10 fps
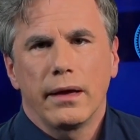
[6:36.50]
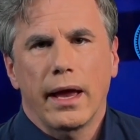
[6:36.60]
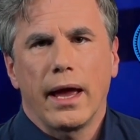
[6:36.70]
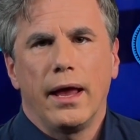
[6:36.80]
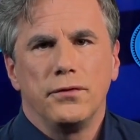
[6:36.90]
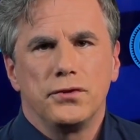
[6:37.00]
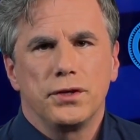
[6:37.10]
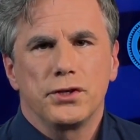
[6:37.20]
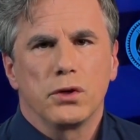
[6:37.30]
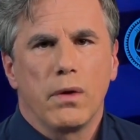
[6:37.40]
And
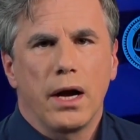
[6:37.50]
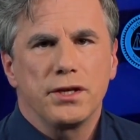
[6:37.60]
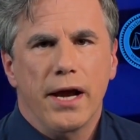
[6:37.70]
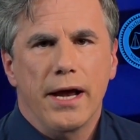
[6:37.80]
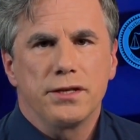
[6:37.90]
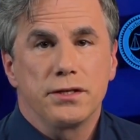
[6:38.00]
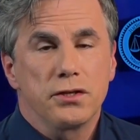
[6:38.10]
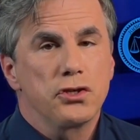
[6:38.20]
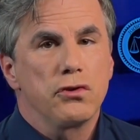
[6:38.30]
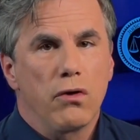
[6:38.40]
Judicial Watch has
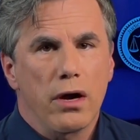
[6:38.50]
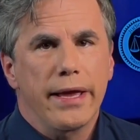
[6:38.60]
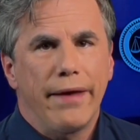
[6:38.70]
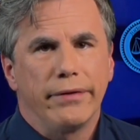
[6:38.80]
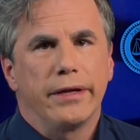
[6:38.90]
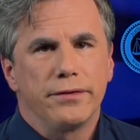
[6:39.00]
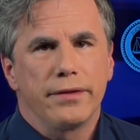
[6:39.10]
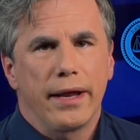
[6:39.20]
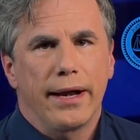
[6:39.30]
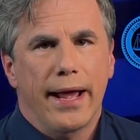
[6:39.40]
strong
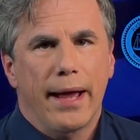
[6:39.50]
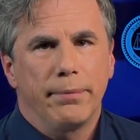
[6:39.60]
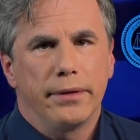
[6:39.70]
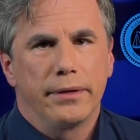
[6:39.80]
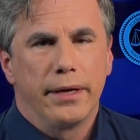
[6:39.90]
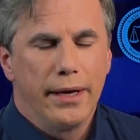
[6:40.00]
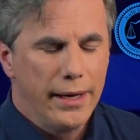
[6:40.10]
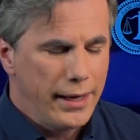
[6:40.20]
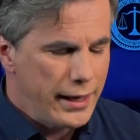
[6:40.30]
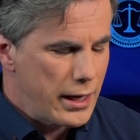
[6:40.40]
evidence that it happened.
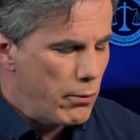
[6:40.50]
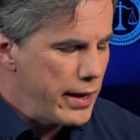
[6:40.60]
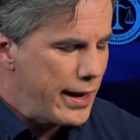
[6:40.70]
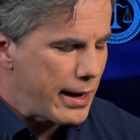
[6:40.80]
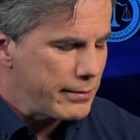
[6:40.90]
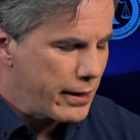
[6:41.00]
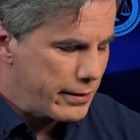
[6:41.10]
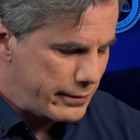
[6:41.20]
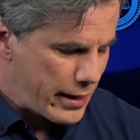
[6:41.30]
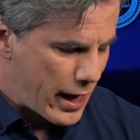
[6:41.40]
You know, we had uh,
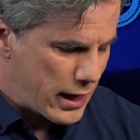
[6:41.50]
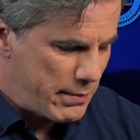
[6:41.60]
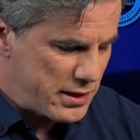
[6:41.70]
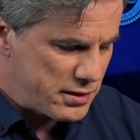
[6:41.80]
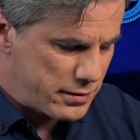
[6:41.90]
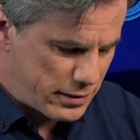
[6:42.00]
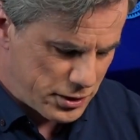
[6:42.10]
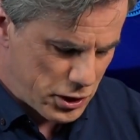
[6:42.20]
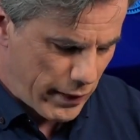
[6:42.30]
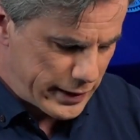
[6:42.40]
do documents
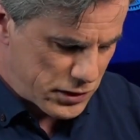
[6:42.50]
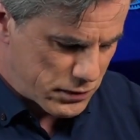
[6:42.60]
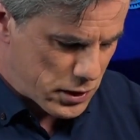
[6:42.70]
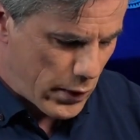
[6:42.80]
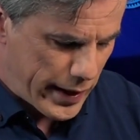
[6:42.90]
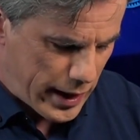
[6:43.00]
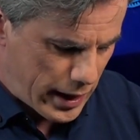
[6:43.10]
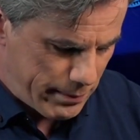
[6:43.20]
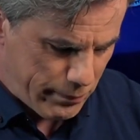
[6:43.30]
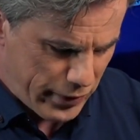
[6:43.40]
showing this was going
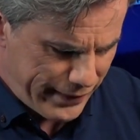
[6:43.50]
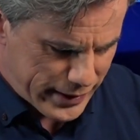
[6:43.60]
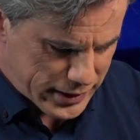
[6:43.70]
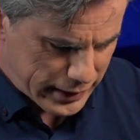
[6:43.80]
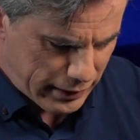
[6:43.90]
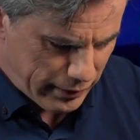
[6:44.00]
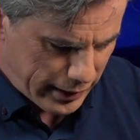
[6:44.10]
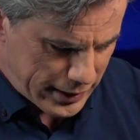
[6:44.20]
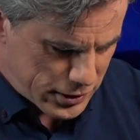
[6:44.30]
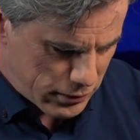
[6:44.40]
on previously
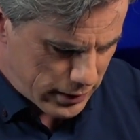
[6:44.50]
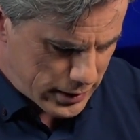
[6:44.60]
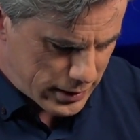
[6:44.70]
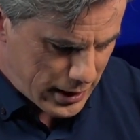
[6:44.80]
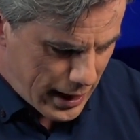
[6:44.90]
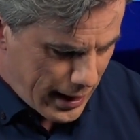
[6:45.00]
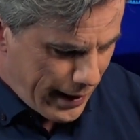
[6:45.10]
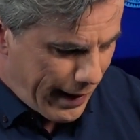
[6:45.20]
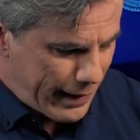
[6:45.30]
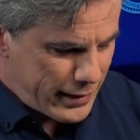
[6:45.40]
released to us.
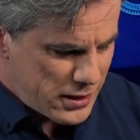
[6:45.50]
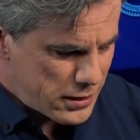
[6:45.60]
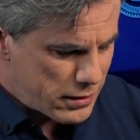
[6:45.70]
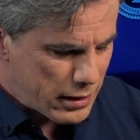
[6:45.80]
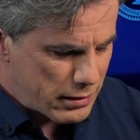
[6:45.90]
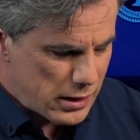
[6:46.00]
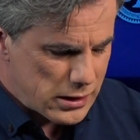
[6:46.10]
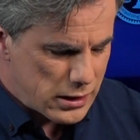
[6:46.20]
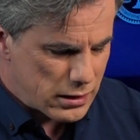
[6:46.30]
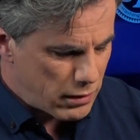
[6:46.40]
And this is, the,
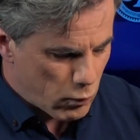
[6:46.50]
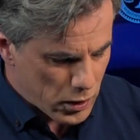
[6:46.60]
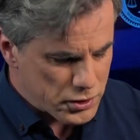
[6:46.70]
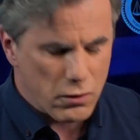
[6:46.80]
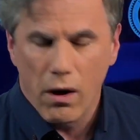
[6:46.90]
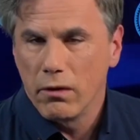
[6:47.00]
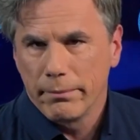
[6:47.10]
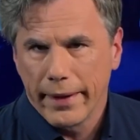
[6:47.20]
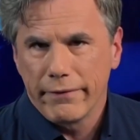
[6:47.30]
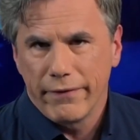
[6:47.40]
this is the worst
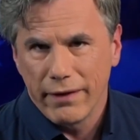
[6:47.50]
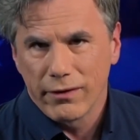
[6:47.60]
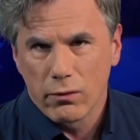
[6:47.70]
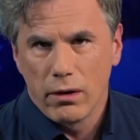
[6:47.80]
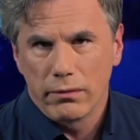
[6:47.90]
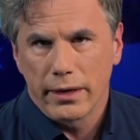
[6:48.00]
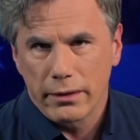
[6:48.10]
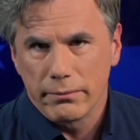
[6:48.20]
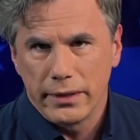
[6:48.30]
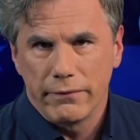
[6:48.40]
quote, my favorite quote.
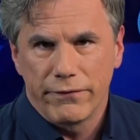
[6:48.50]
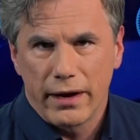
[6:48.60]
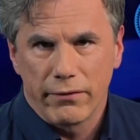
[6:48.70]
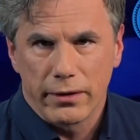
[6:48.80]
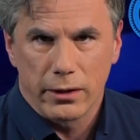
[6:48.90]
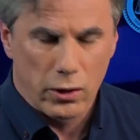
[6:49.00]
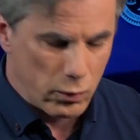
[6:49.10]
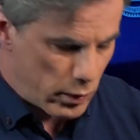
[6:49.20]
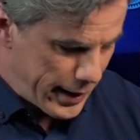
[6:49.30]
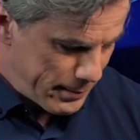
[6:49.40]
I don't mean favorite in a
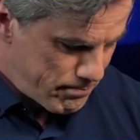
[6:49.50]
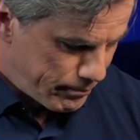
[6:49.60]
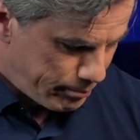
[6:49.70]
good way.